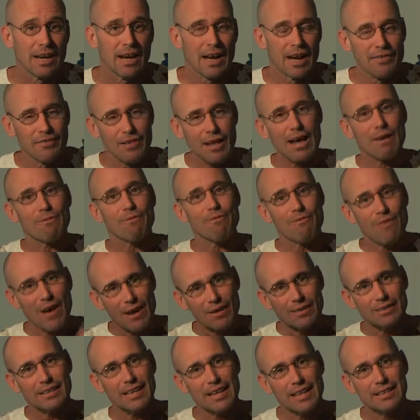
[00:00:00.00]
And that
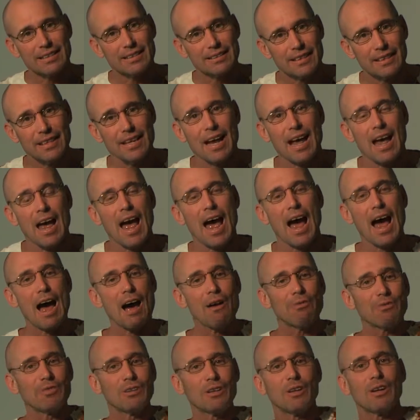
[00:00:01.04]
foundation,
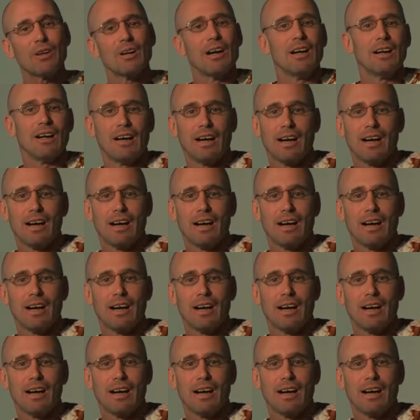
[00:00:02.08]
after